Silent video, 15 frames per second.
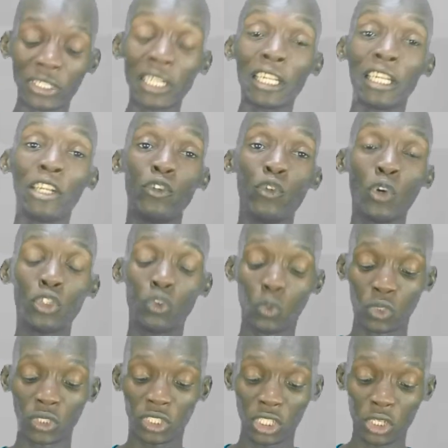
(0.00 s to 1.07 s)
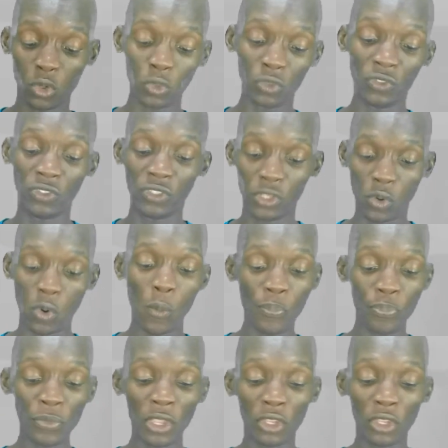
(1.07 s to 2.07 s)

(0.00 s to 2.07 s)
it ended a draw, it was 0-0.